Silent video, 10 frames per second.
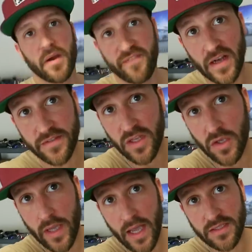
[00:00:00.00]
But effectively,
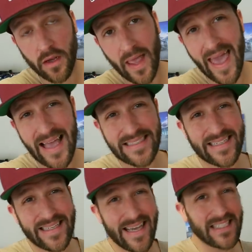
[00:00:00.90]
you guys, that'll end
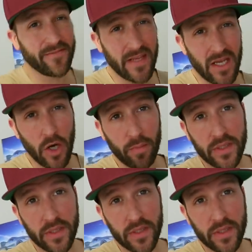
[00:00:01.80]
today's video.